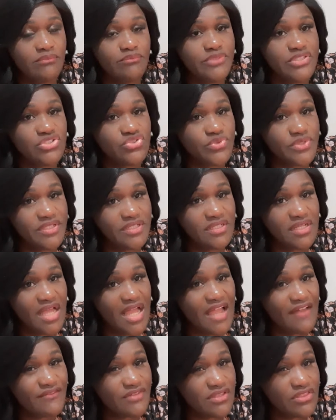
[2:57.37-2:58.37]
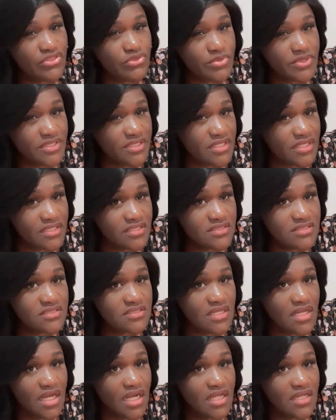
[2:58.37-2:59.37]
between having 3
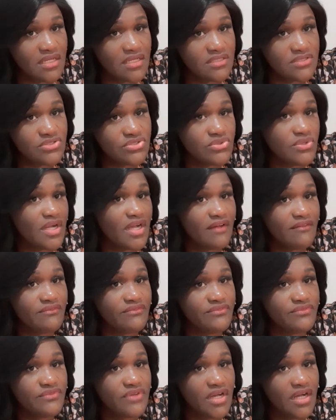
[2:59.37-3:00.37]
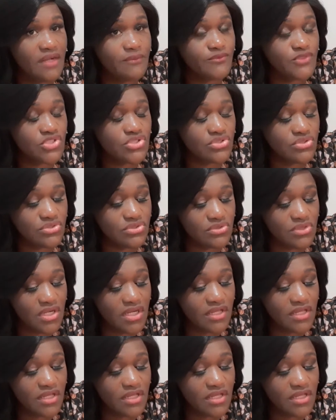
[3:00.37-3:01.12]
kids, I do have 2